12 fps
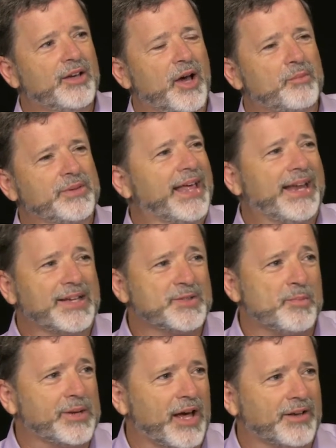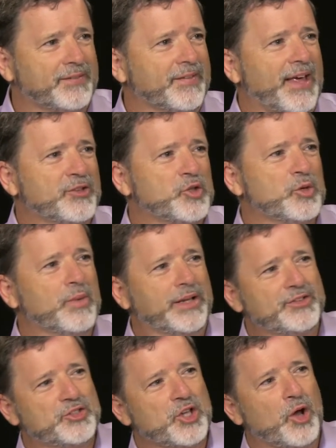Um, but that hasn't been on in the last two
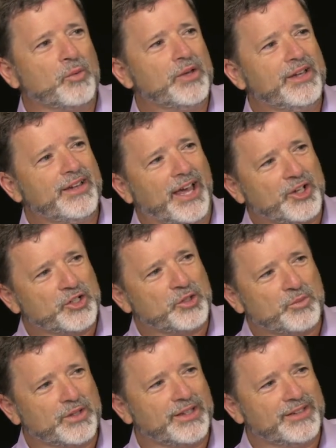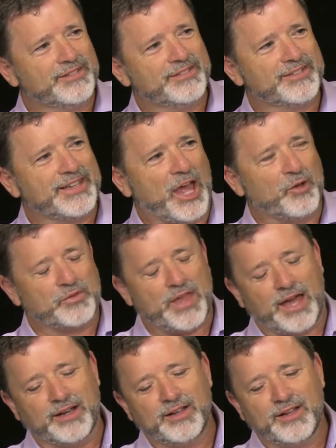months, so I couldn't really count
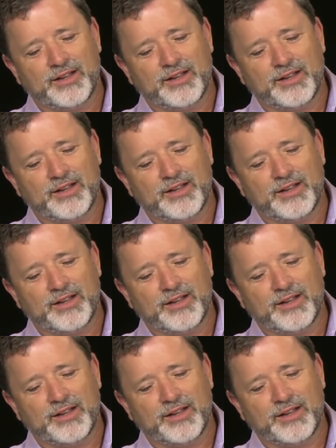that.